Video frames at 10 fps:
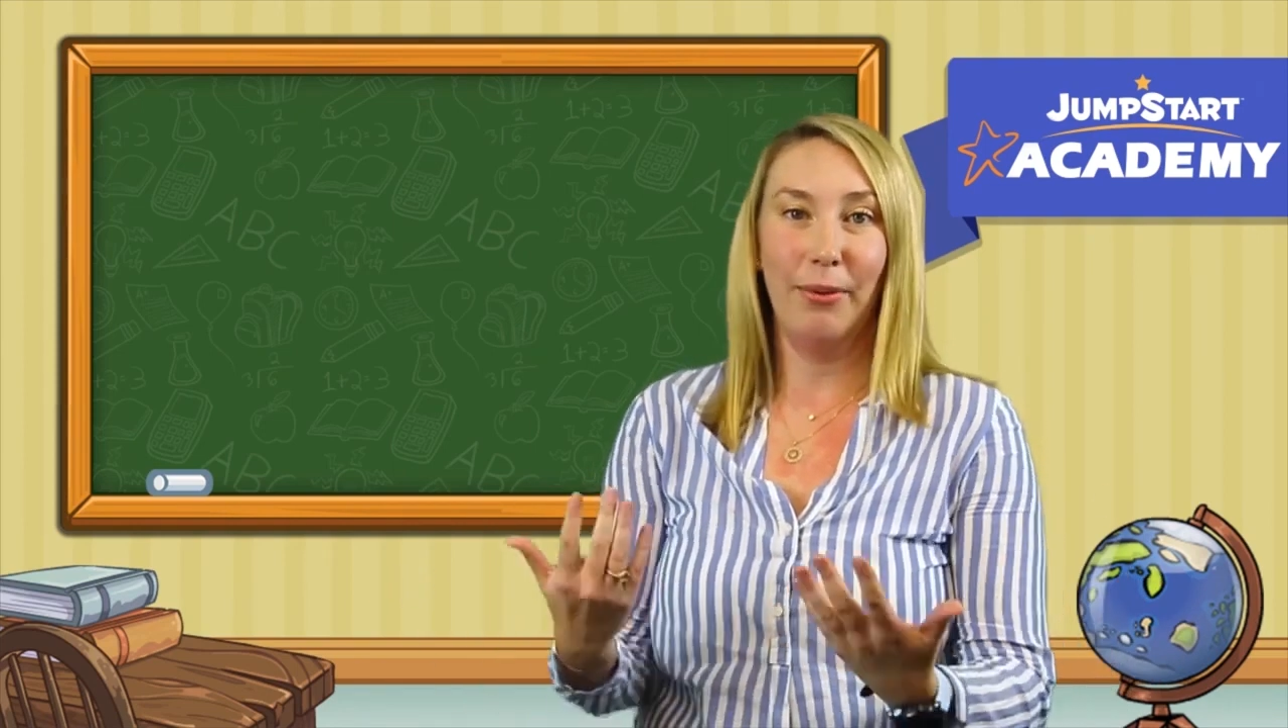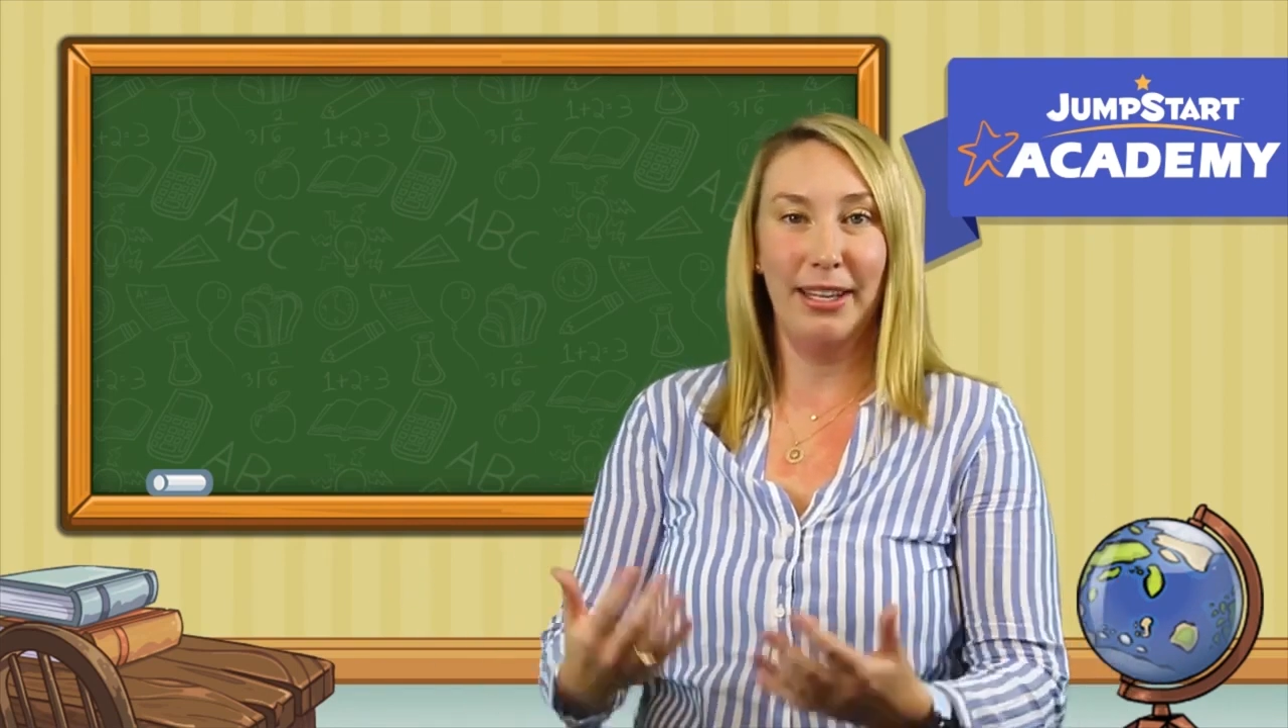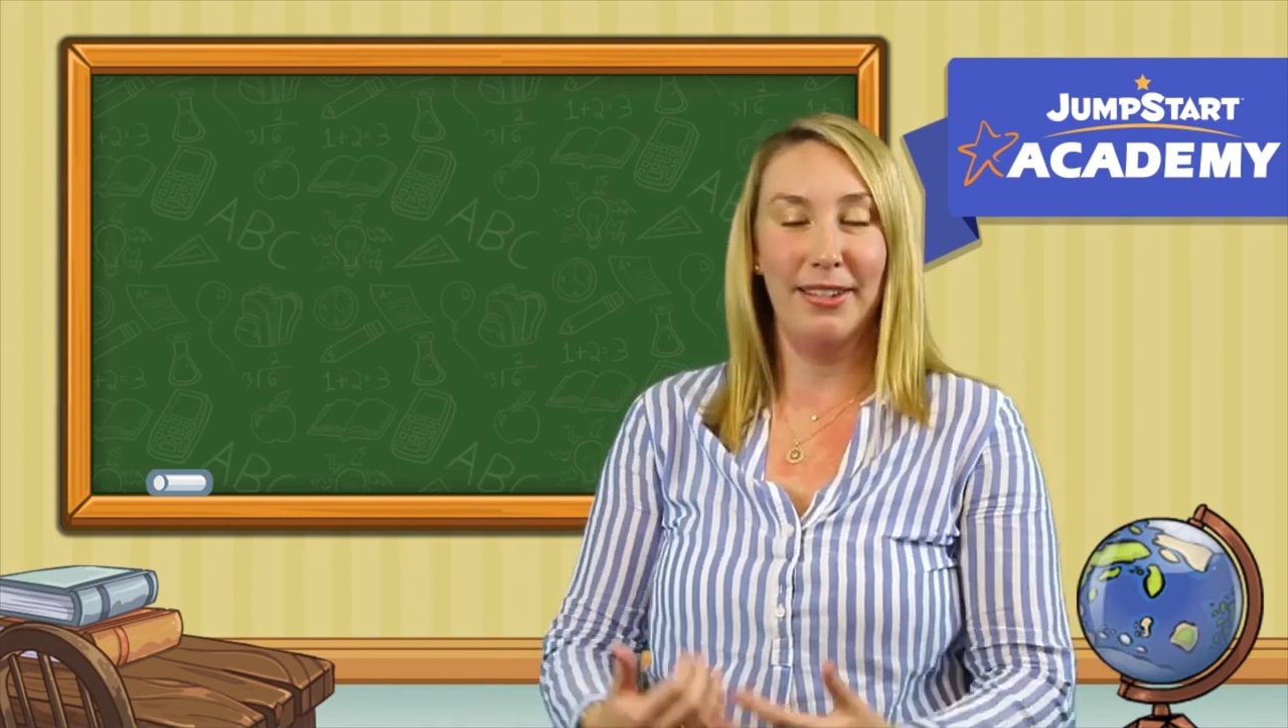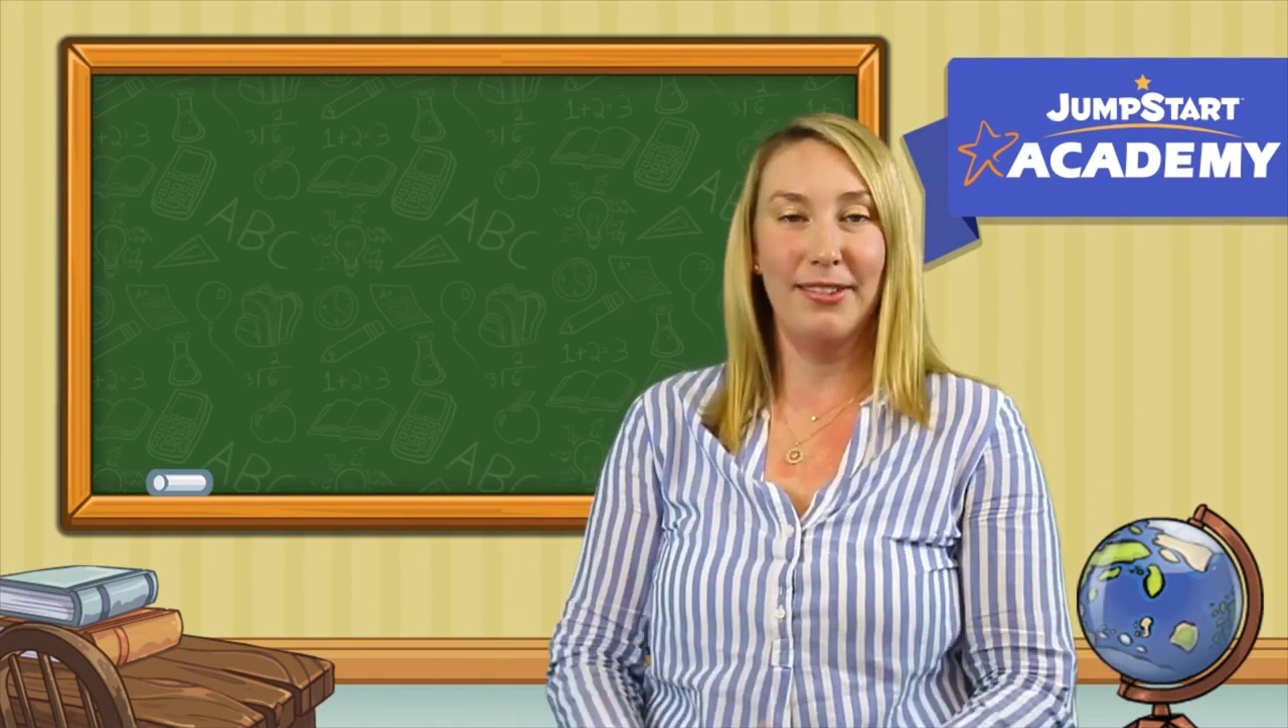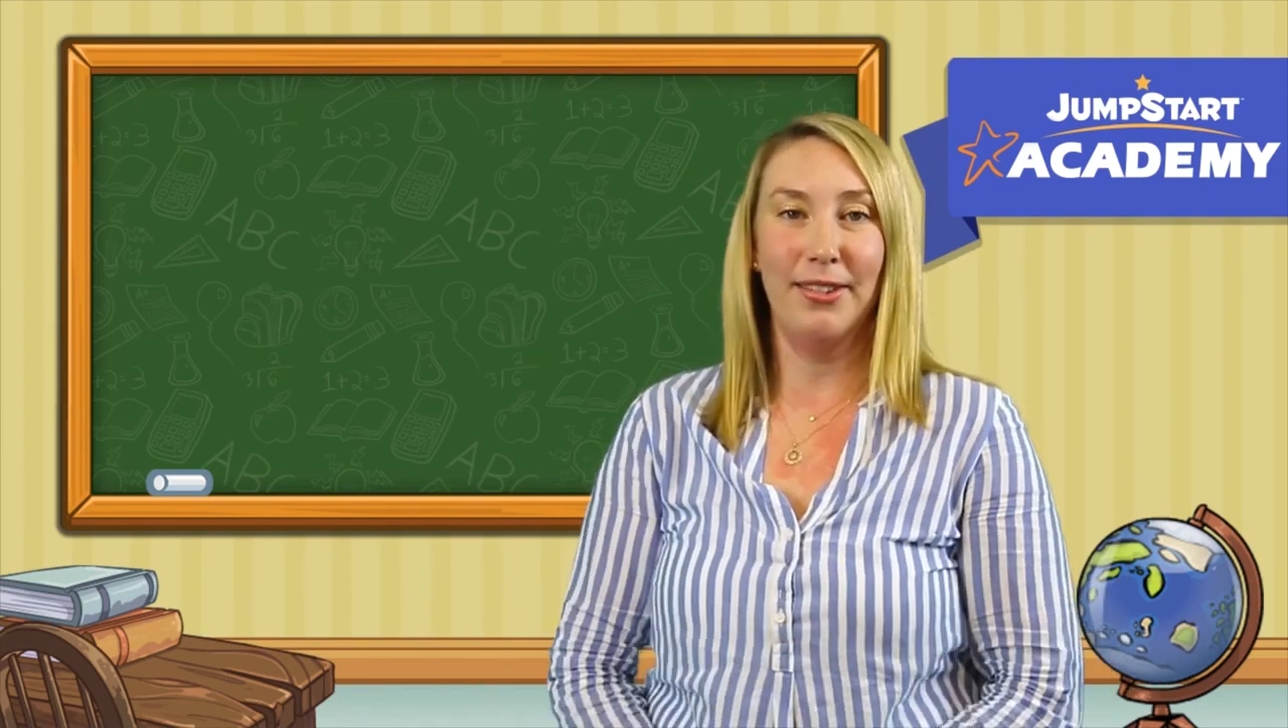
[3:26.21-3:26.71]

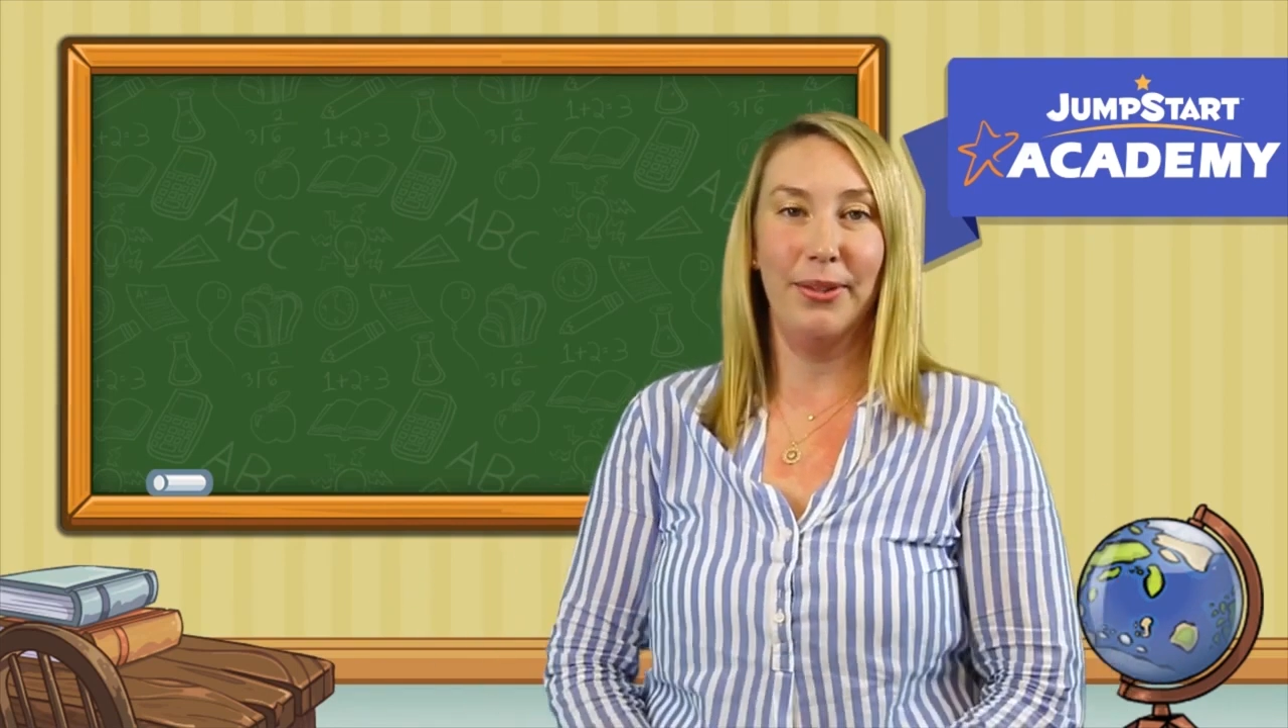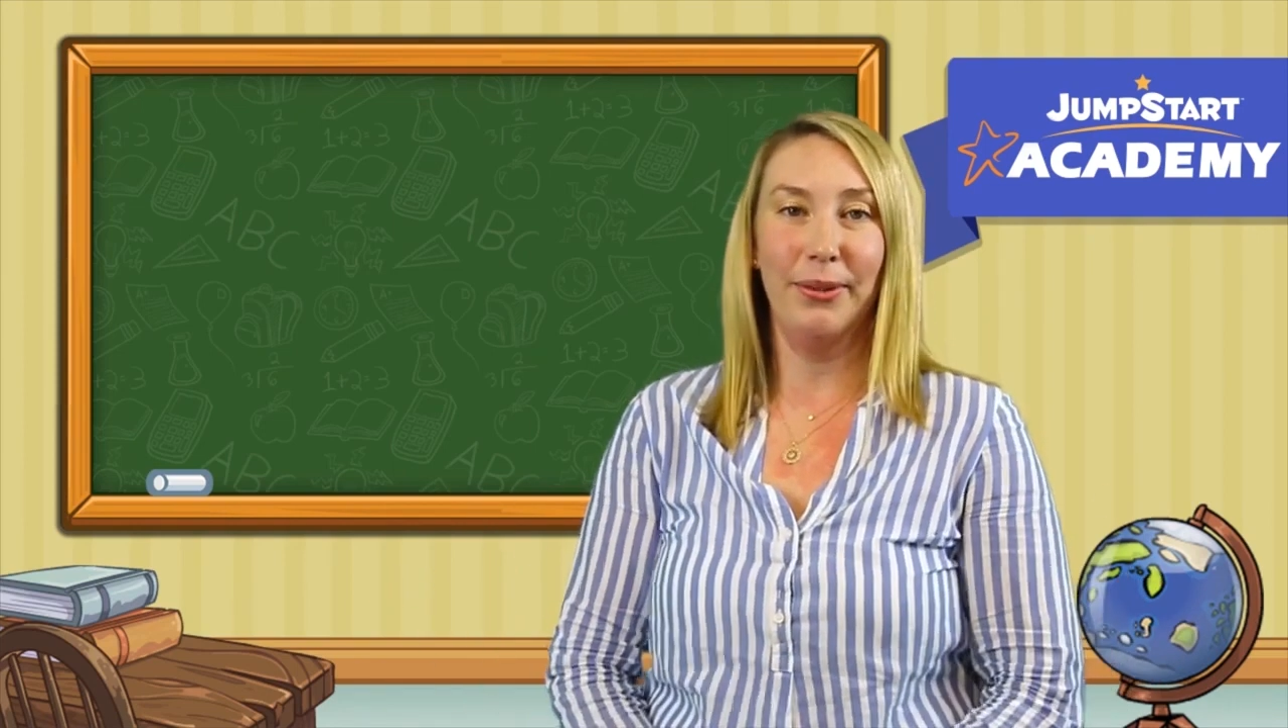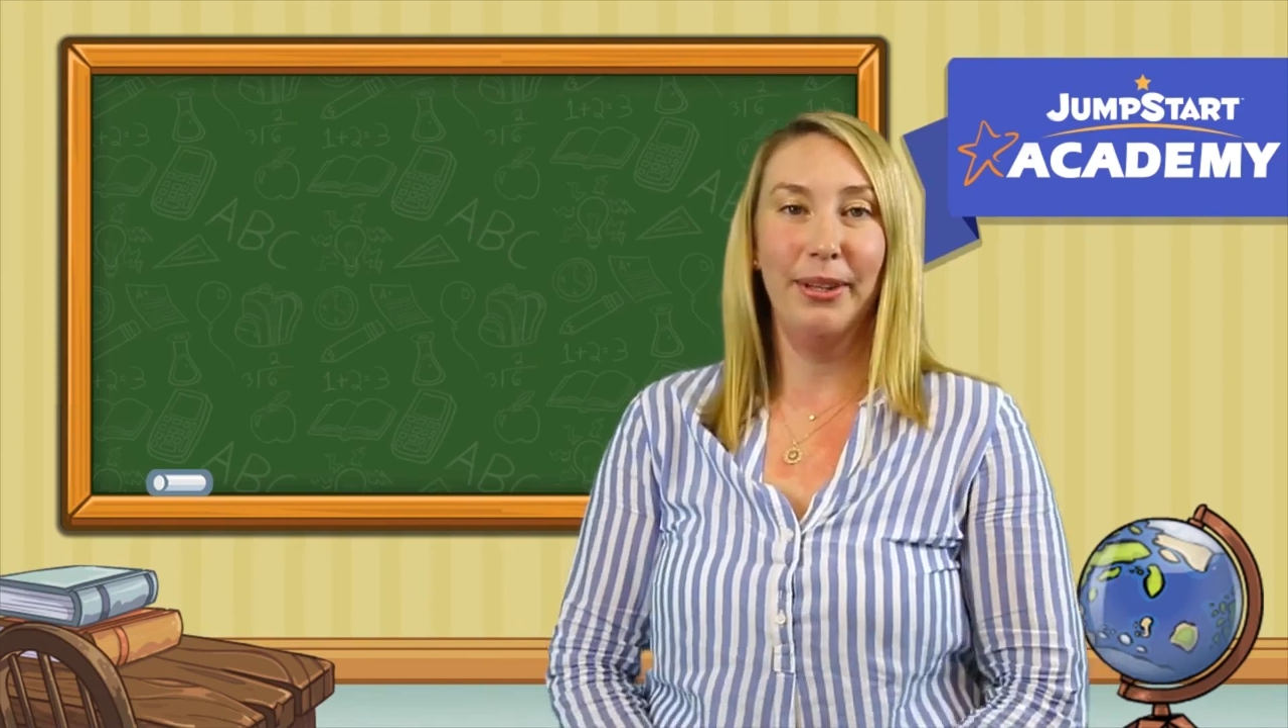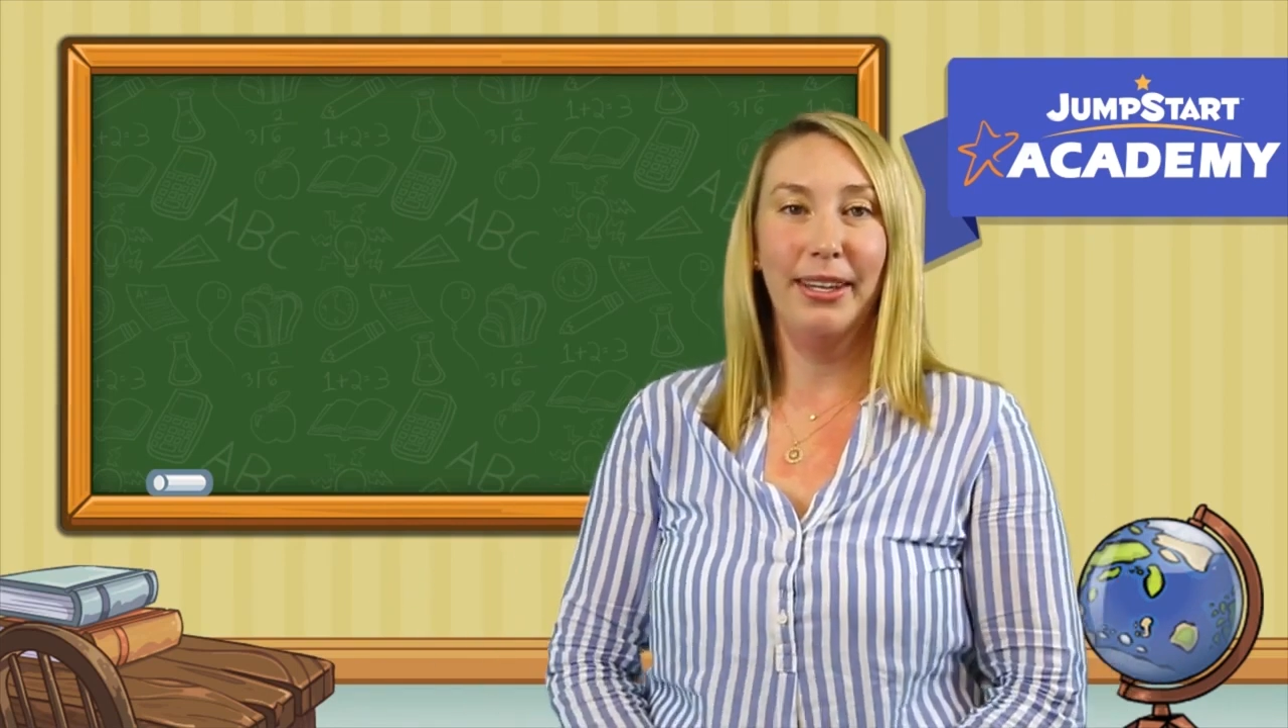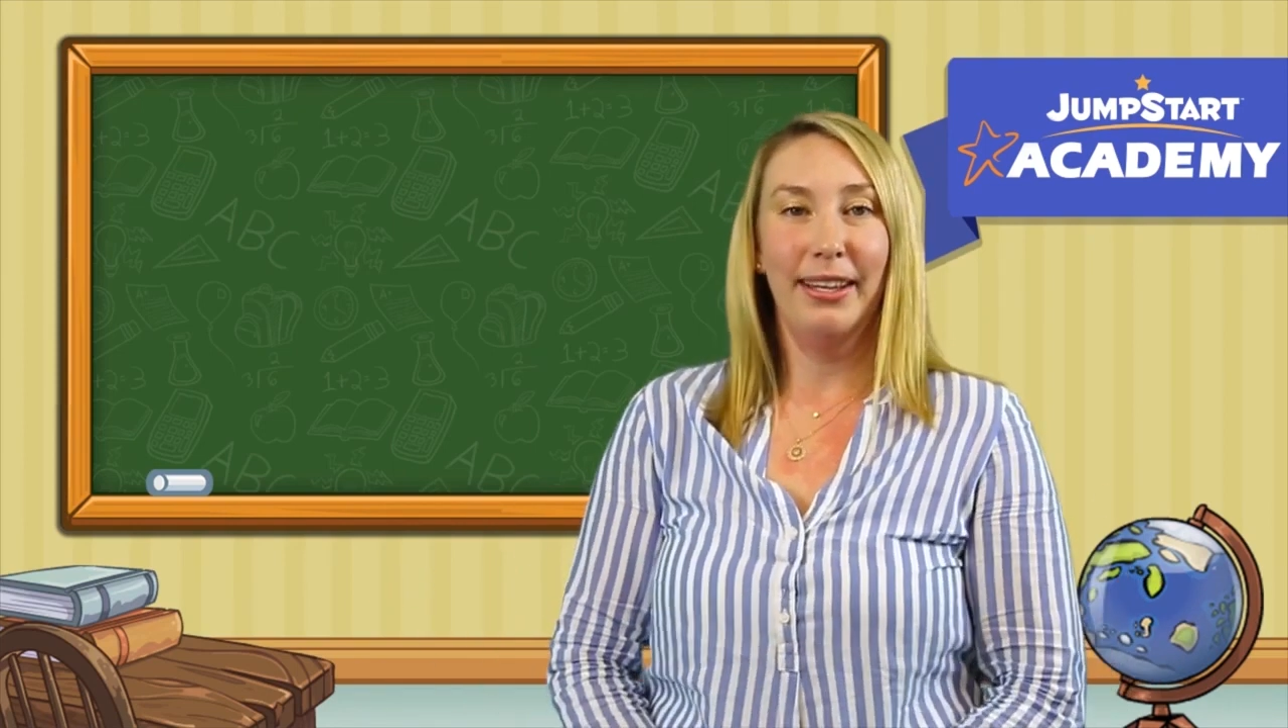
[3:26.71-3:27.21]
went into